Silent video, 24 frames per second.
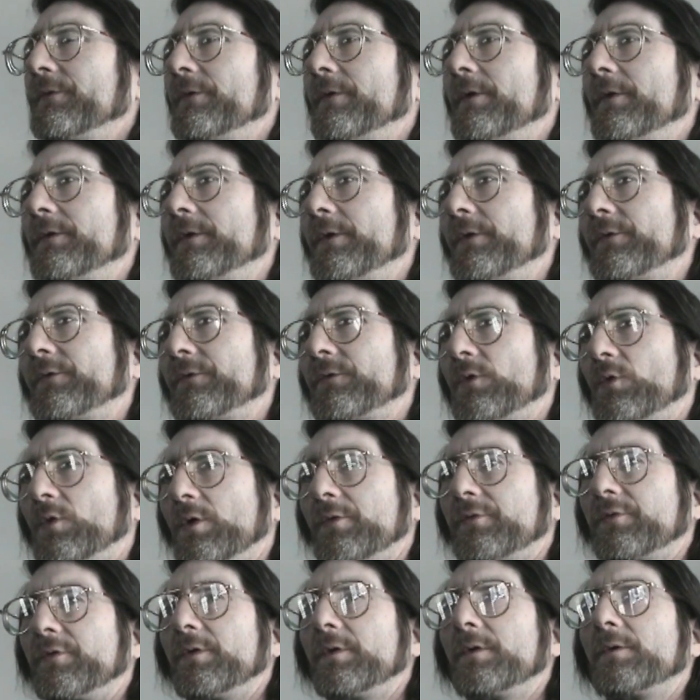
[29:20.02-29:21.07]
the
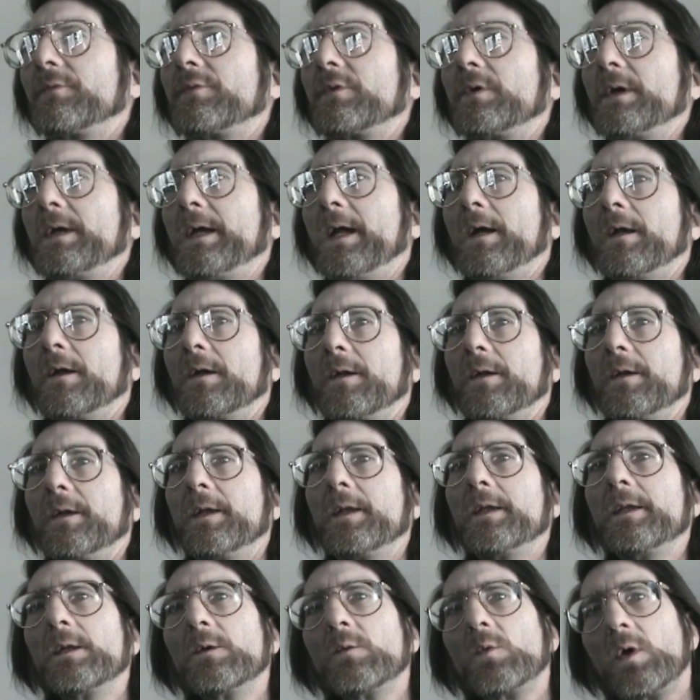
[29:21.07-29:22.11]
distortion of reality
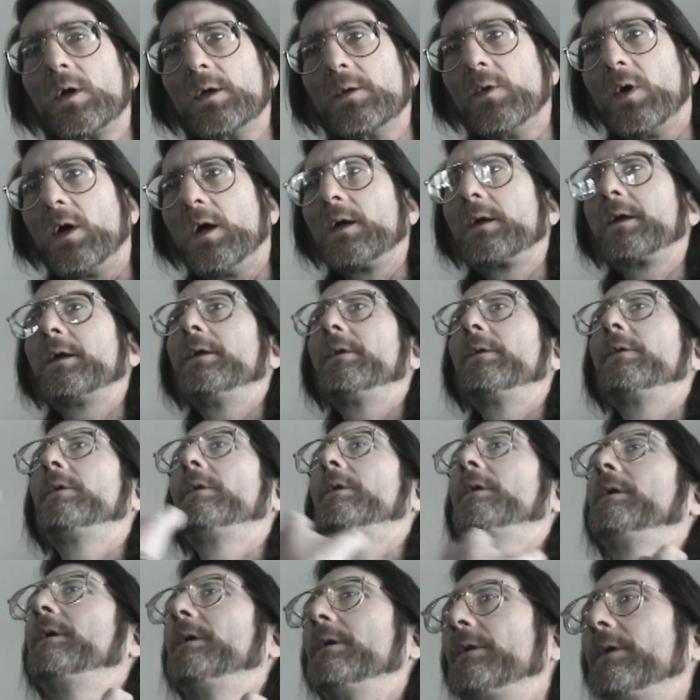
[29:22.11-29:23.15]
that we walk
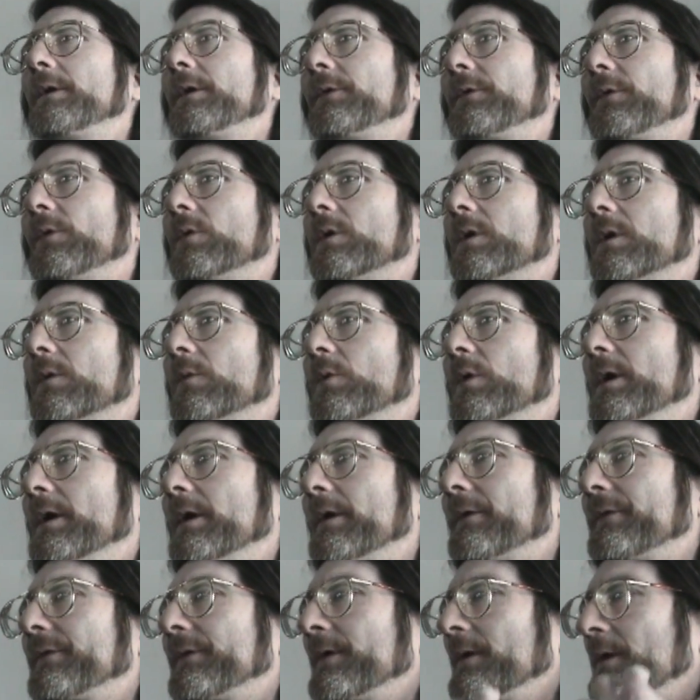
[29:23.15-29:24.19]
in the door
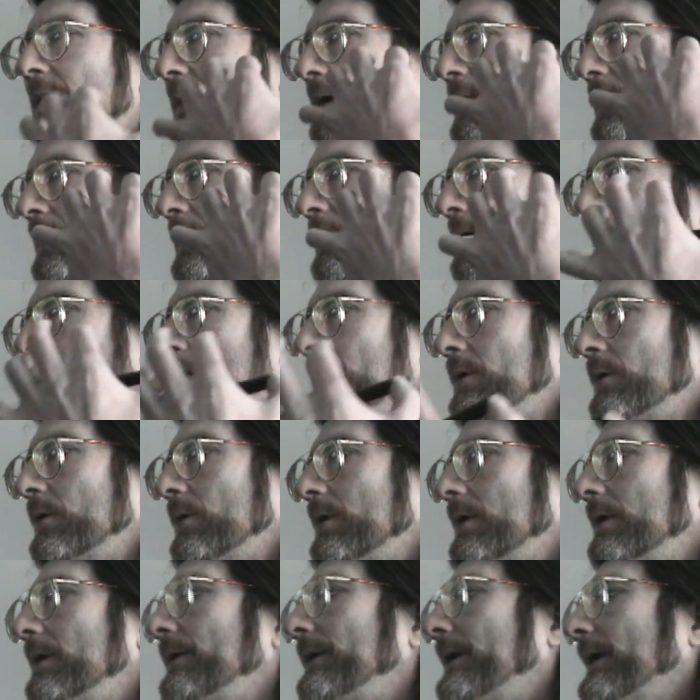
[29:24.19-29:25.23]
with,
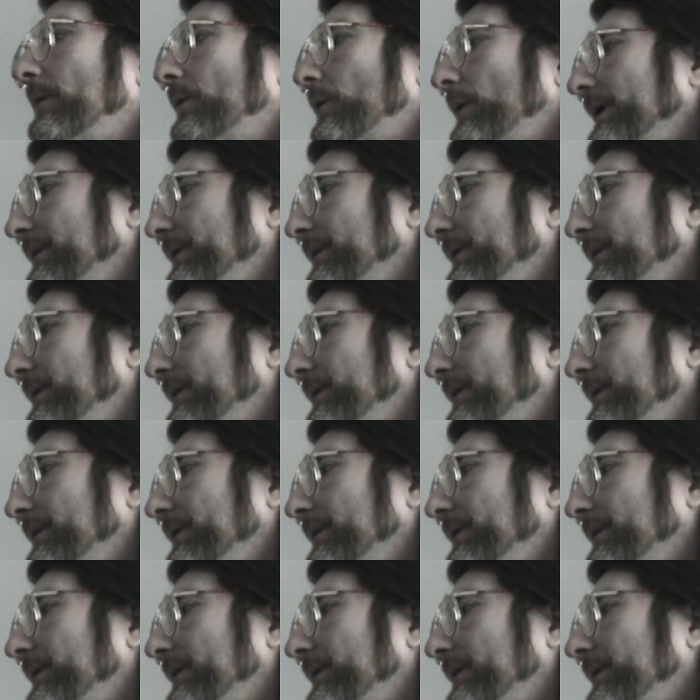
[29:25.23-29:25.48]
that we